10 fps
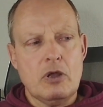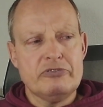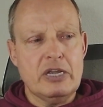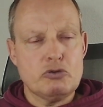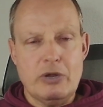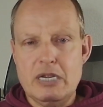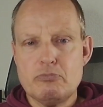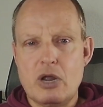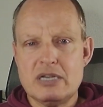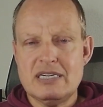that training
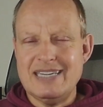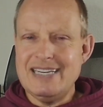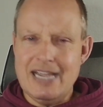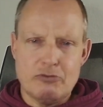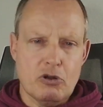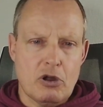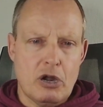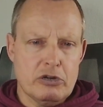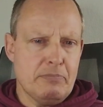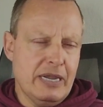process in that
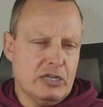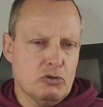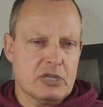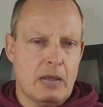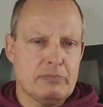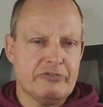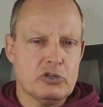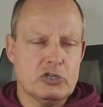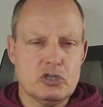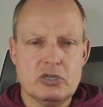regard and make those types of
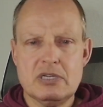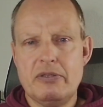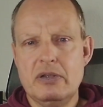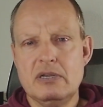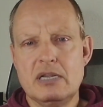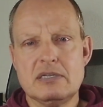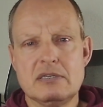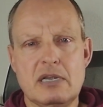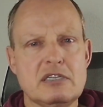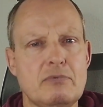decisions. I think that's
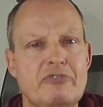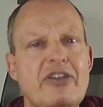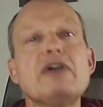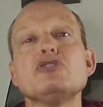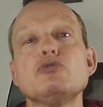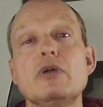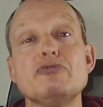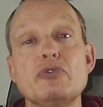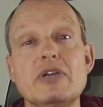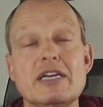the fairest way of
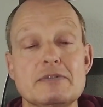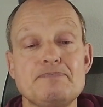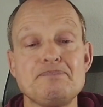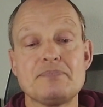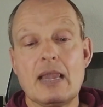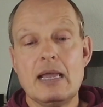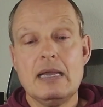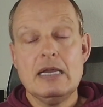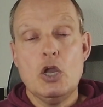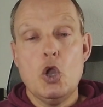doing it.
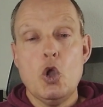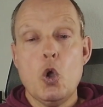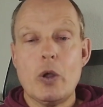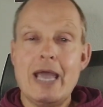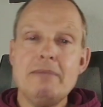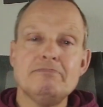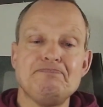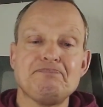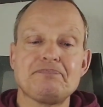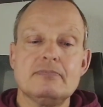Okay,
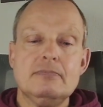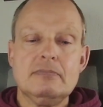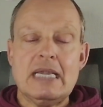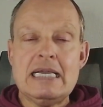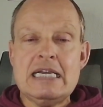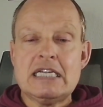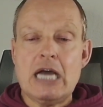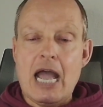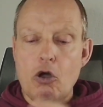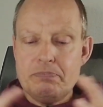so
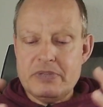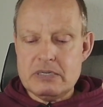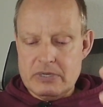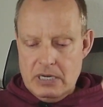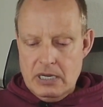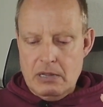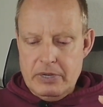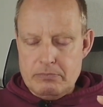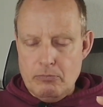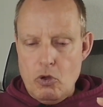I hope this was a little
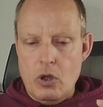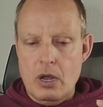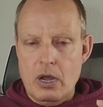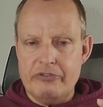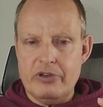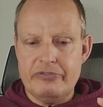bit more